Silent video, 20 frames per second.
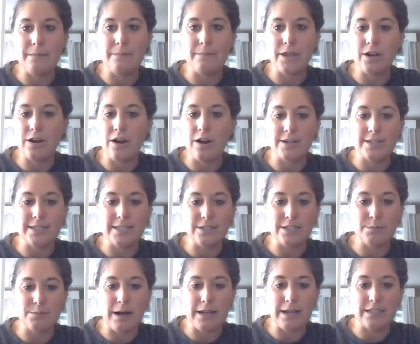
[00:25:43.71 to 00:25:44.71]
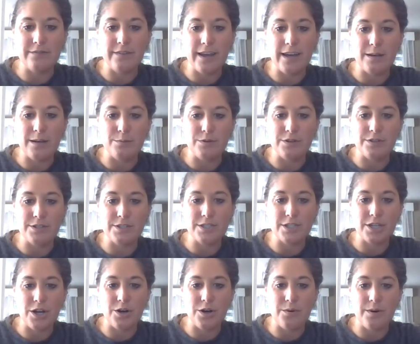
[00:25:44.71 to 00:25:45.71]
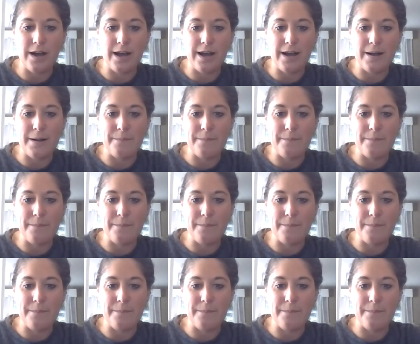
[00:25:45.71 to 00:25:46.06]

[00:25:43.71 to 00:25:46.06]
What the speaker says: There are still spots available. So